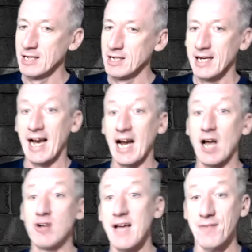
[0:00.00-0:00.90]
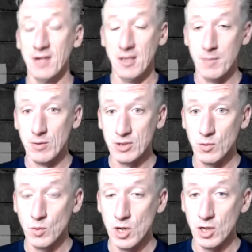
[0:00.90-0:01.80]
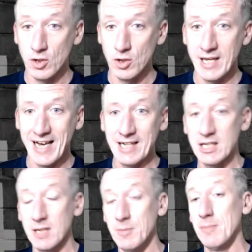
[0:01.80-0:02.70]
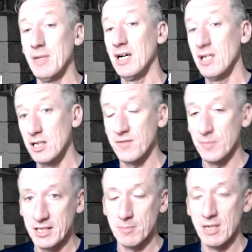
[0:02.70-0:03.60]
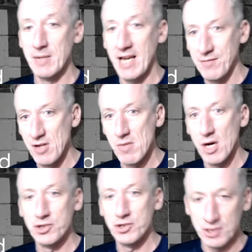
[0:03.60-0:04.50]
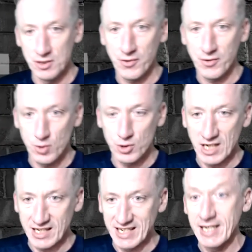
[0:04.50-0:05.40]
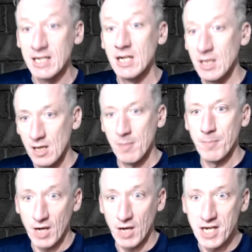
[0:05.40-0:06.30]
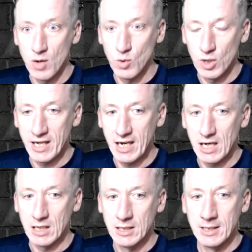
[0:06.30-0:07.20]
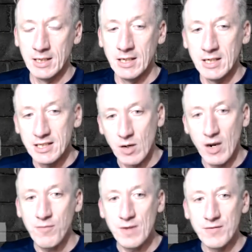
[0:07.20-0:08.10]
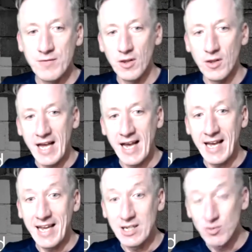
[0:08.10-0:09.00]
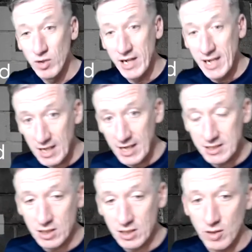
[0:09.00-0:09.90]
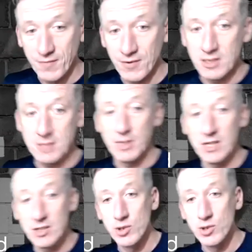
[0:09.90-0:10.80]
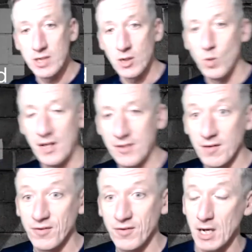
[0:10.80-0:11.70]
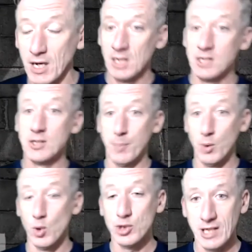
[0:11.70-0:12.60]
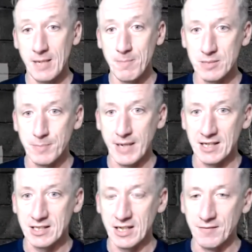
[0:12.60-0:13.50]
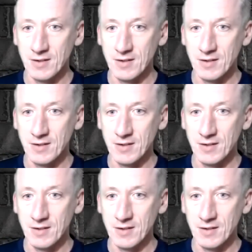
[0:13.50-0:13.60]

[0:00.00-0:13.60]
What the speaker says: and I'll definitely be able to work on that. It's going to be a bit harder for me to maybe have the emotions and the thoughts that I need, but I know what they are. So if we've got that, it's really linked to confidence, but it's also one that from a support team perspective,